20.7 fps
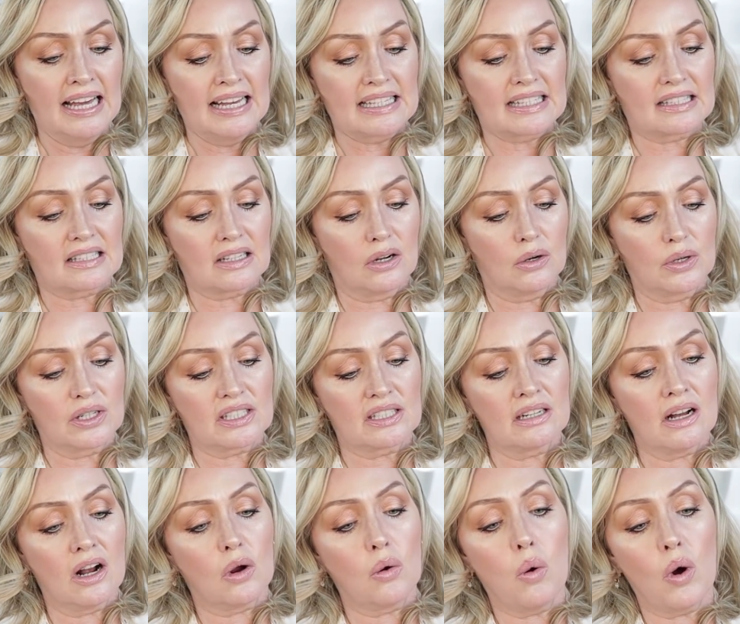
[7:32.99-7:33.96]
So it's
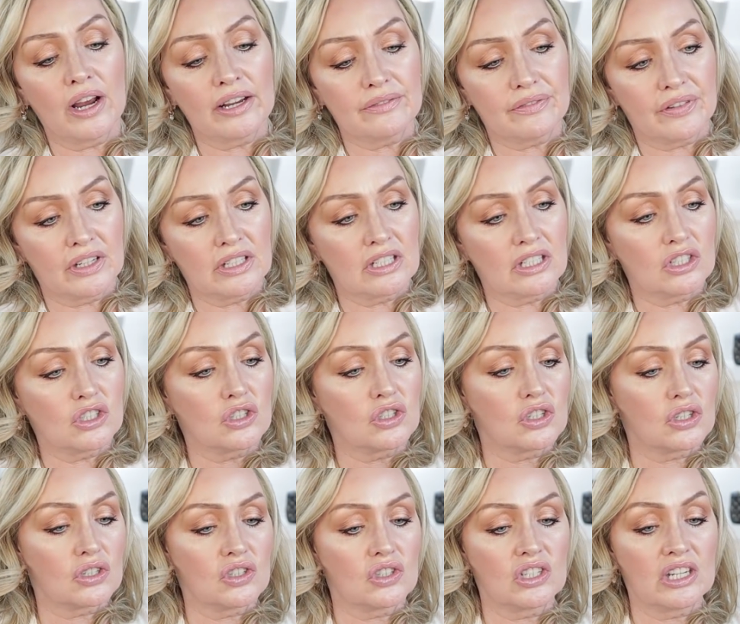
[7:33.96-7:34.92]
not quite vintage
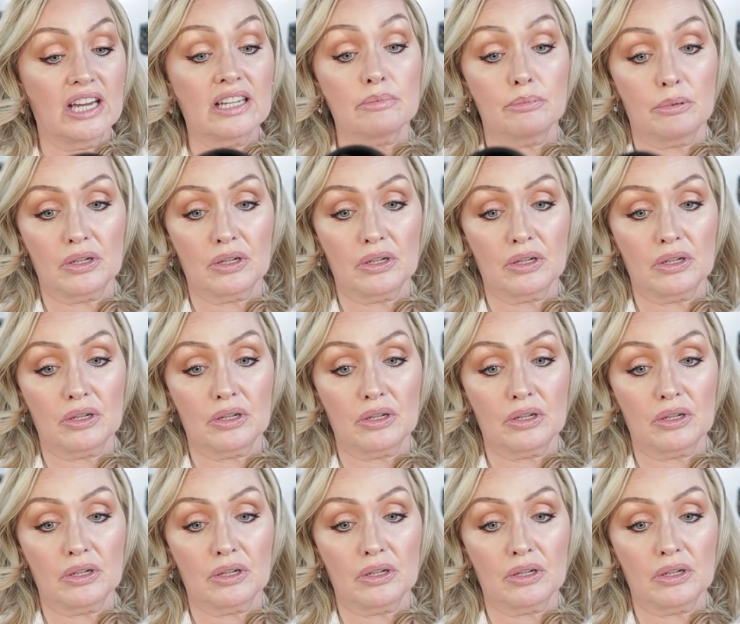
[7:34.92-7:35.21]
just yet,